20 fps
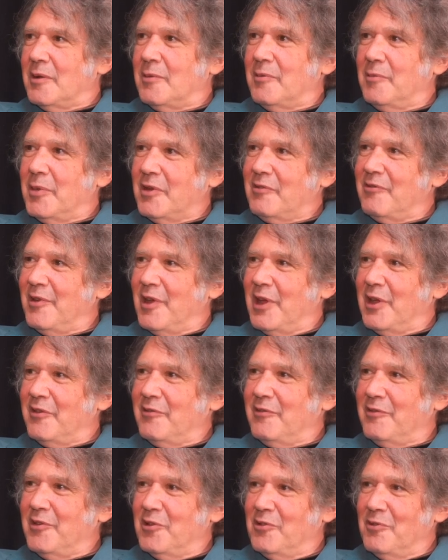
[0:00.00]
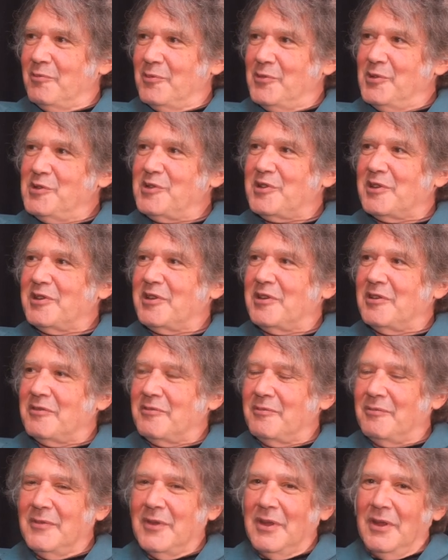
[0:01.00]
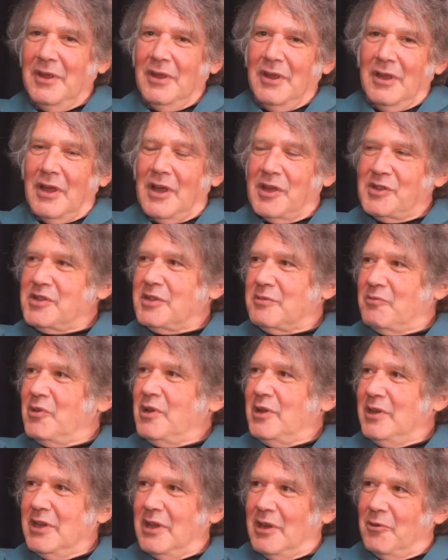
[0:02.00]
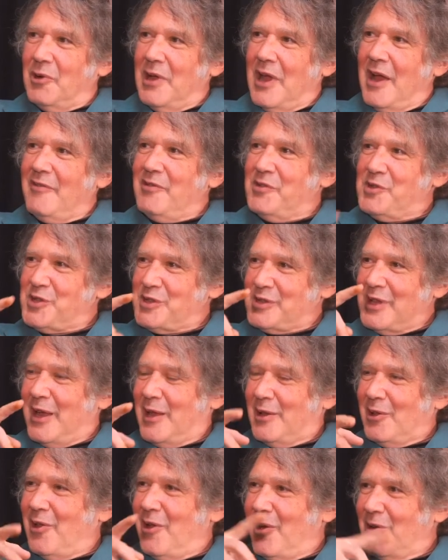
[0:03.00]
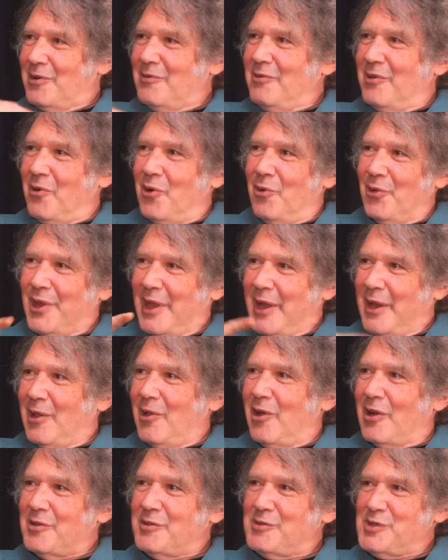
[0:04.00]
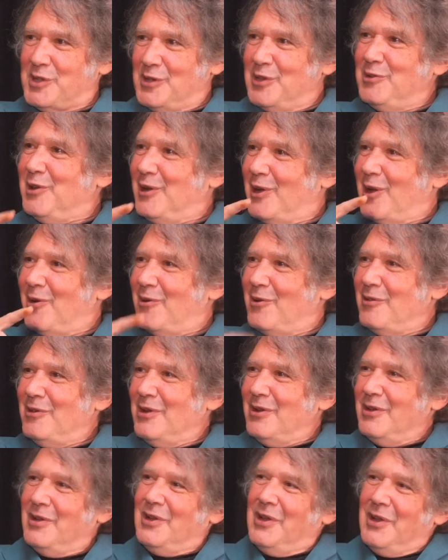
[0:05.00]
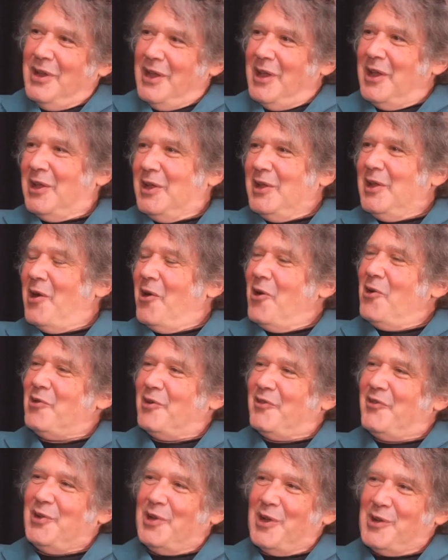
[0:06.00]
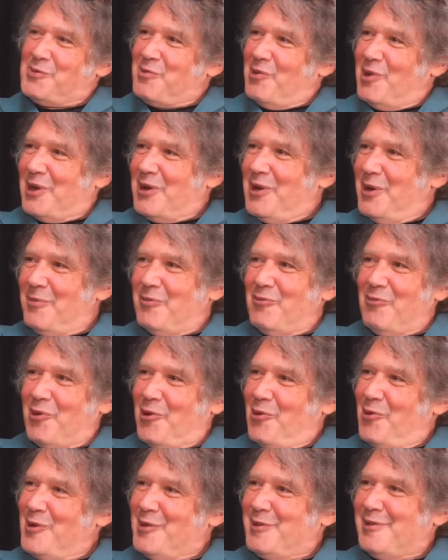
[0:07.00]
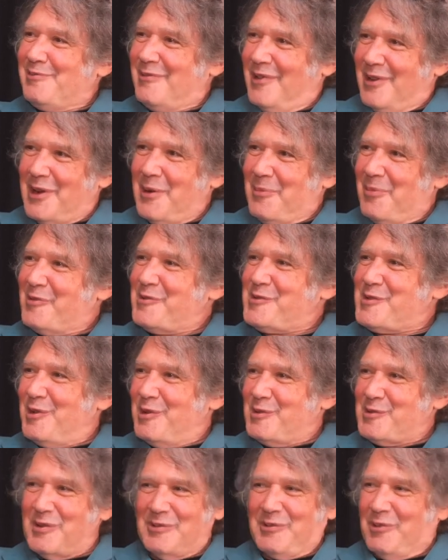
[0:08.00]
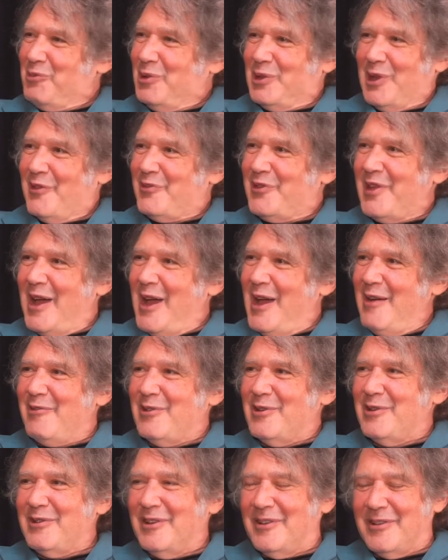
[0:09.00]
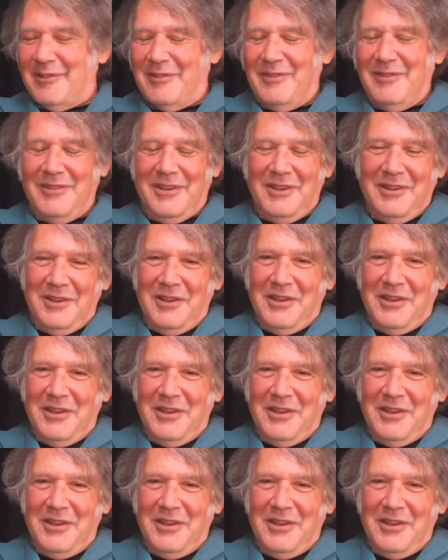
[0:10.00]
I'm a big fan of your music." And I said, "We, you know, we have this analog, old analog studio mm-hmm. in Gijón. If you guys want to come and record a couple of songs, we'd love to have you." You know. Mm-hmm.